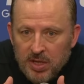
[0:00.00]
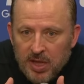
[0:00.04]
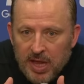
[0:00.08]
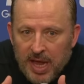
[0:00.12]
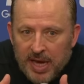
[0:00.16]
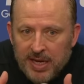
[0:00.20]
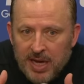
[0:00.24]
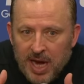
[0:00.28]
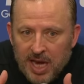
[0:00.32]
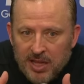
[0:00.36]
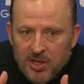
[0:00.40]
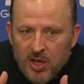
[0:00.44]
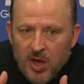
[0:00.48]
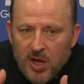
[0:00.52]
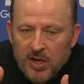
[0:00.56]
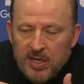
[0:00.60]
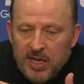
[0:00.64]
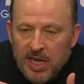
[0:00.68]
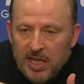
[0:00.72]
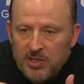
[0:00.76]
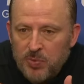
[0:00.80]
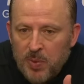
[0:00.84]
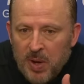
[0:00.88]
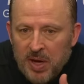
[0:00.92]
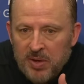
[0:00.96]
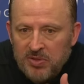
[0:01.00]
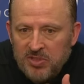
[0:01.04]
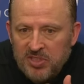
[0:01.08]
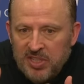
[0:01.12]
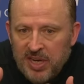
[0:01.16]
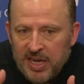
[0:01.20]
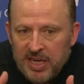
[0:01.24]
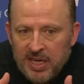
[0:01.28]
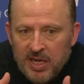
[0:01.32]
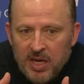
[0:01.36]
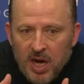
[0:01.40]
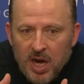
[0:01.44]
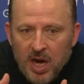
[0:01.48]
Like I thought, that's why I was
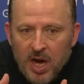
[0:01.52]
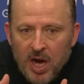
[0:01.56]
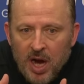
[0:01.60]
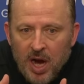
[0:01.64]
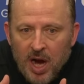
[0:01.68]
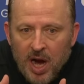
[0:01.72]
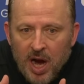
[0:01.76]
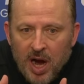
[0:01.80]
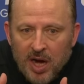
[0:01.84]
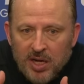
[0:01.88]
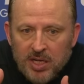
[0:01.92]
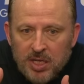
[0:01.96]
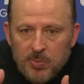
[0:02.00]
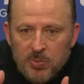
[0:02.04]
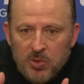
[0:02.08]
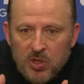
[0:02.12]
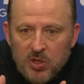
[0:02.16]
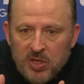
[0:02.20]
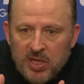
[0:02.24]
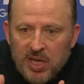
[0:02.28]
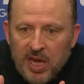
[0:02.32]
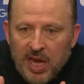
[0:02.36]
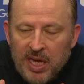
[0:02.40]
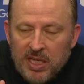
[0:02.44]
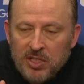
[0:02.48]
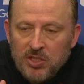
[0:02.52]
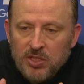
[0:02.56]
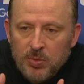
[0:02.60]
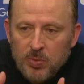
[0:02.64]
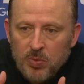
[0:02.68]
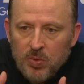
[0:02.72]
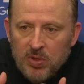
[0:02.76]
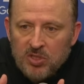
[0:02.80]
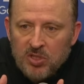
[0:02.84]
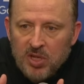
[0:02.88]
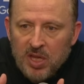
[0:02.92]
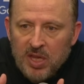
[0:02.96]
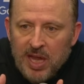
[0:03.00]
saying our communication
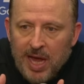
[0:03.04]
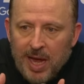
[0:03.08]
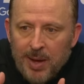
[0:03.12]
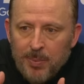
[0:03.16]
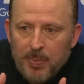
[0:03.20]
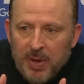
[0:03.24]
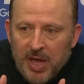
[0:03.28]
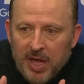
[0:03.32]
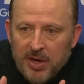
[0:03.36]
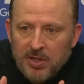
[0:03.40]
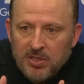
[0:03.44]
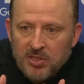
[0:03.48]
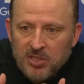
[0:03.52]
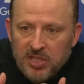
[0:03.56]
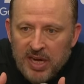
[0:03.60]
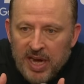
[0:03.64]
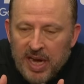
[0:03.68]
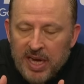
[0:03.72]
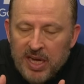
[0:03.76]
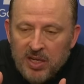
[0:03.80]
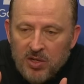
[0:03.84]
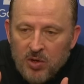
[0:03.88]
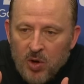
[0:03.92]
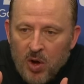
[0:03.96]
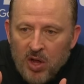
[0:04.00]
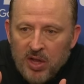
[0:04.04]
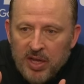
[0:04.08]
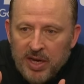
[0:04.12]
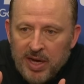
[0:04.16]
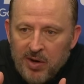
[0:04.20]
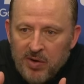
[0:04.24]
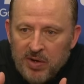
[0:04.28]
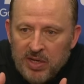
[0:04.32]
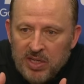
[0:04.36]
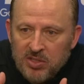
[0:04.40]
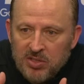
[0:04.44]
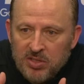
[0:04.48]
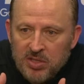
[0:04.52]
was a lot better today in all
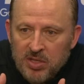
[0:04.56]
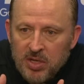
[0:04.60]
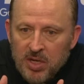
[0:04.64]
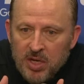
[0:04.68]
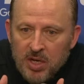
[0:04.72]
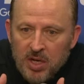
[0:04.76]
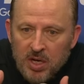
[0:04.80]
areas.